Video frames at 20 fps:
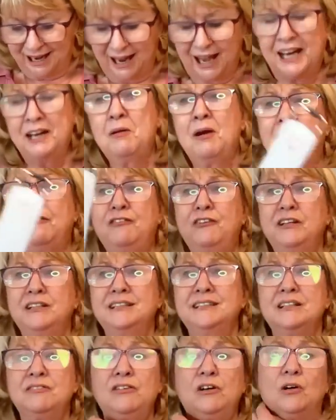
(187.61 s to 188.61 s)
Anyway,
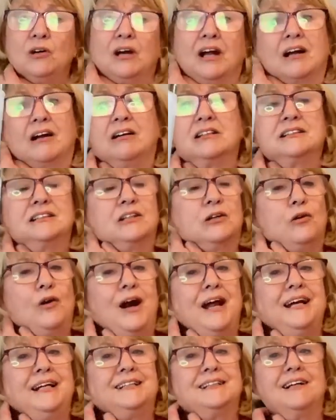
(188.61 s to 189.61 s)
first of all, I got a
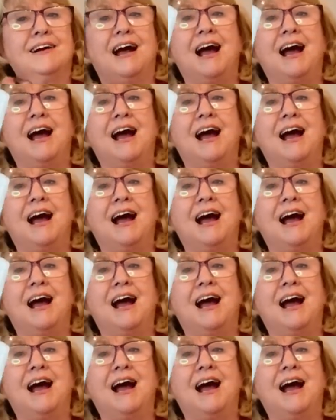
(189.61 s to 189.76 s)
grater.